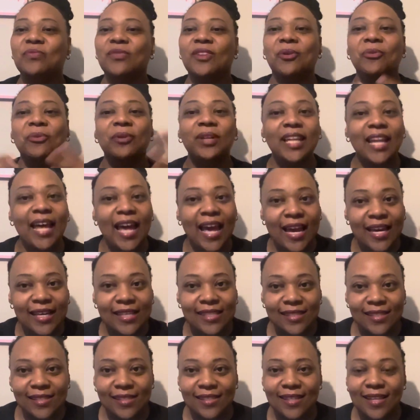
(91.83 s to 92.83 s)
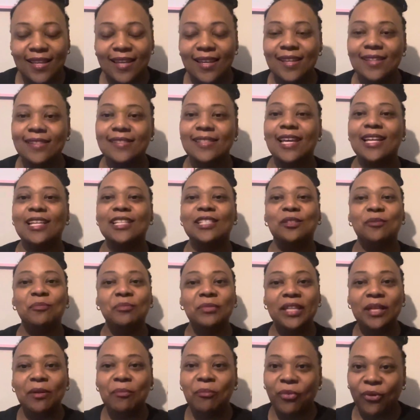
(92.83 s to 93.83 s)
Relax, take some
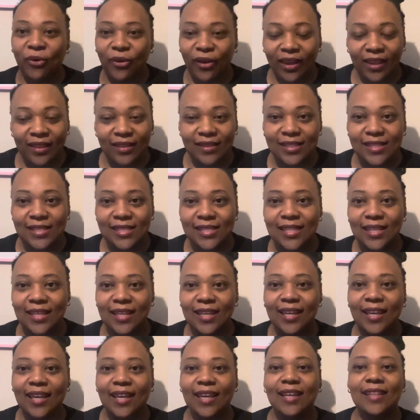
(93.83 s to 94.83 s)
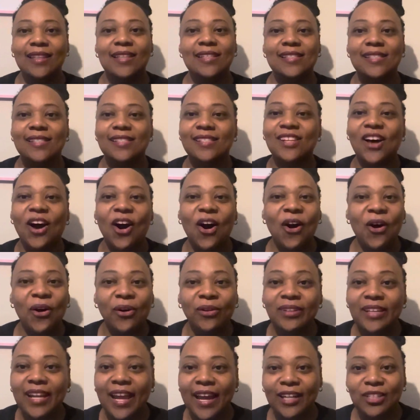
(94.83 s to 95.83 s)
deep breaths. This is
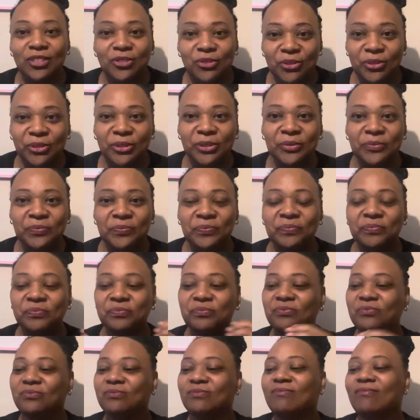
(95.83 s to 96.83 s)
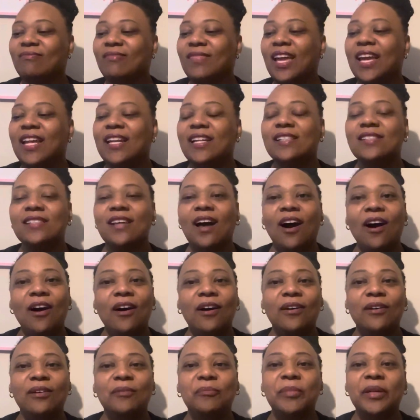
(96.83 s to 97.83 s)
all natural. And it's
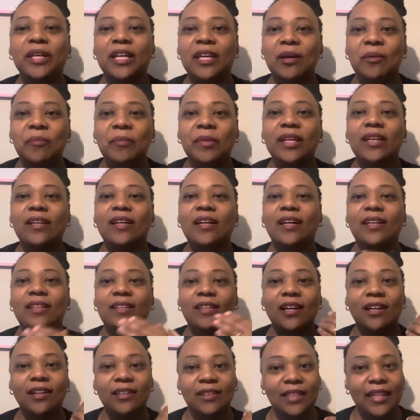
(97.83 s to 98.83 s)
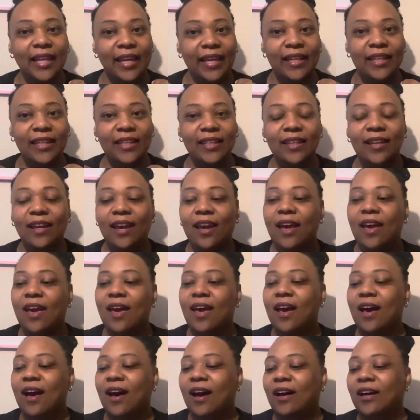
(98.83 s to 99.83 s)
all becoming a young lady,
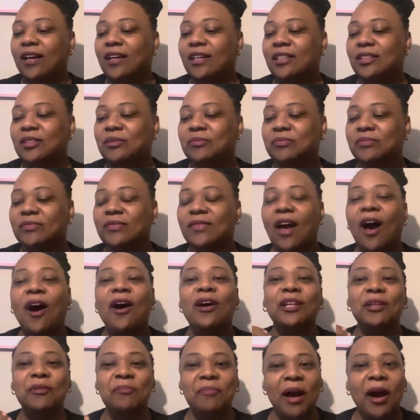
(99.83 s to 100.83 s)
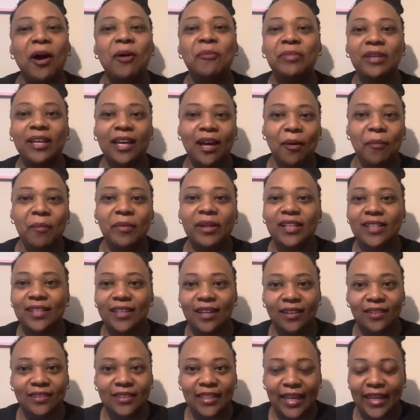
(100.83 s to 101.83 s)
all about becoming a
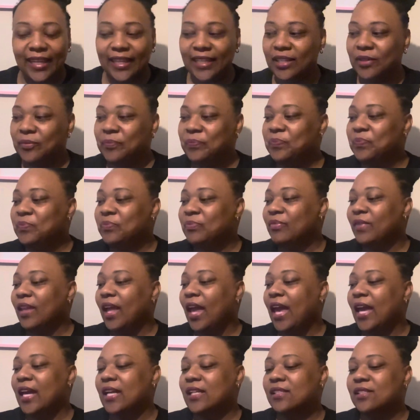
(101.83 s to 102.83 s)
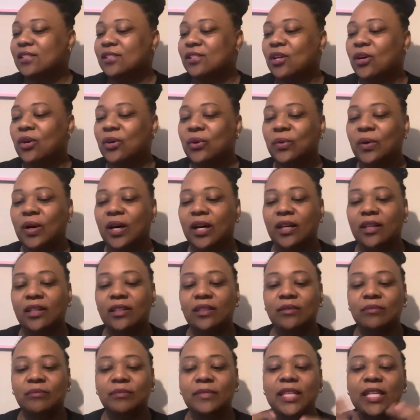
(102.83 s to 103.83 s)
young lady. And
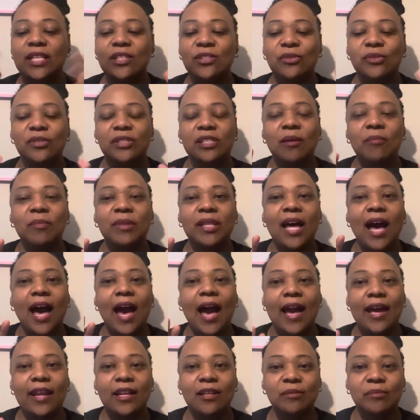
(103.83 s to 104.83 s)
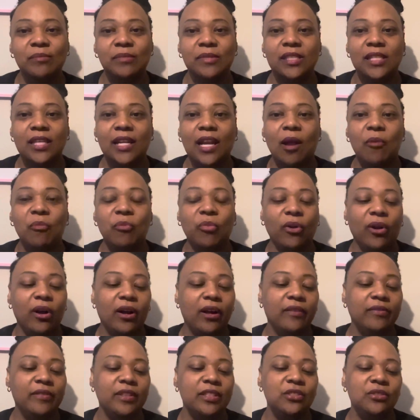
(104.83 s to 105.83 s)
so these are some of the items that I
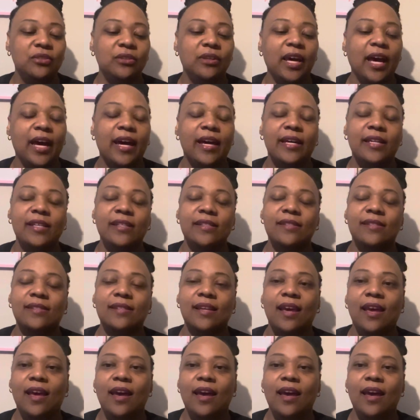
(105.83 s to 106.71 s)
brought that you guys